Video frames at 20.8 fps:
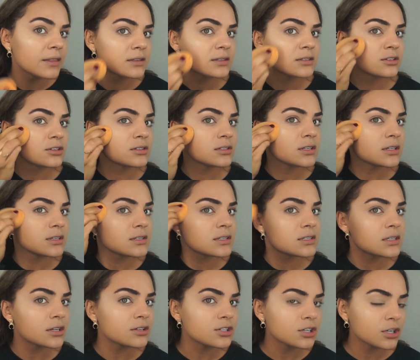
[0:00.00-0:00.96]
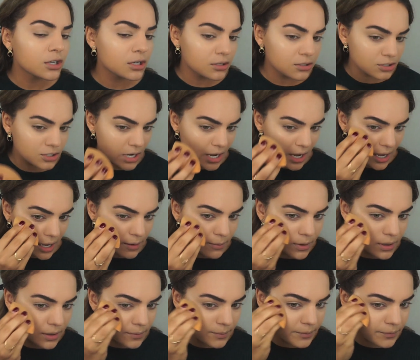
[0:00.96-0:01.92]
This just does such a good
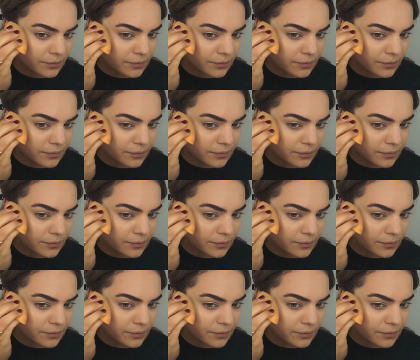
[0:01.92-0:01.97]
job.